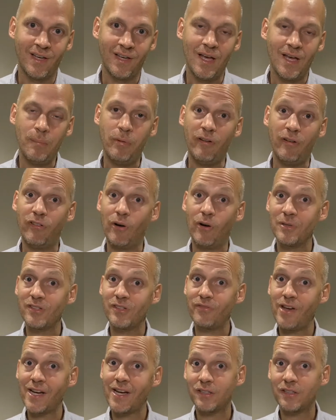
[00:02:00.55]
Performance
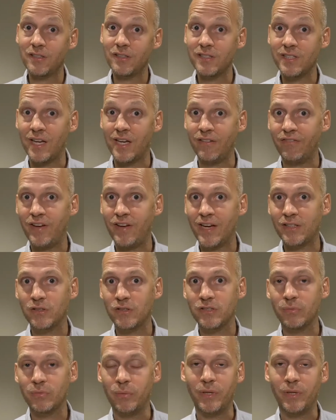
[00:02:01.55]
factors are factors
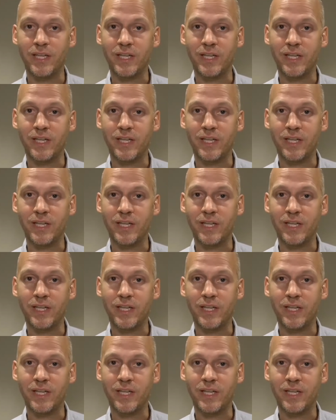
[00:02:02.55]
where we can